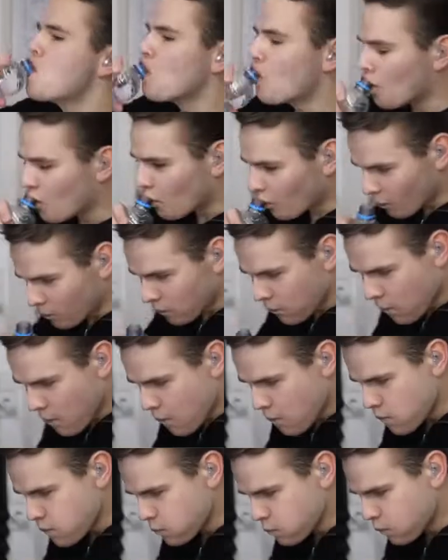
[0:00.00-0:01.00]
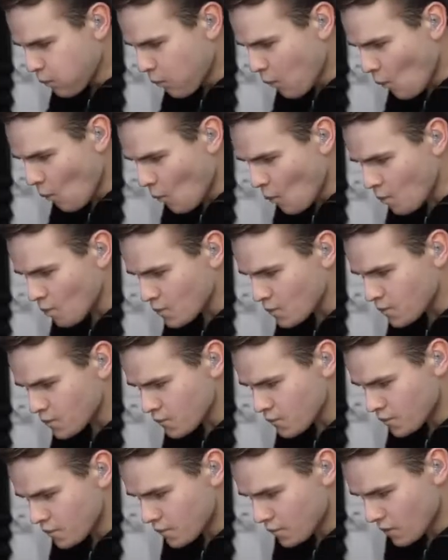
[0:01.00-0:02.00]

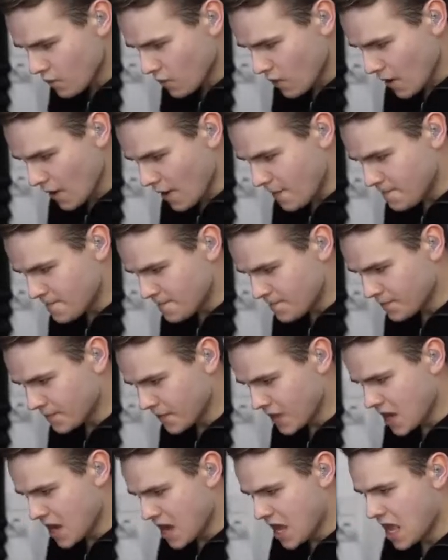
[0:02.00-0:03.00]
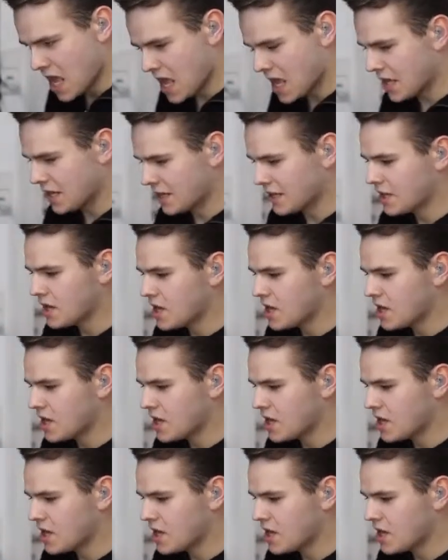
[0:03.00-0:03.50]
(no one is talking)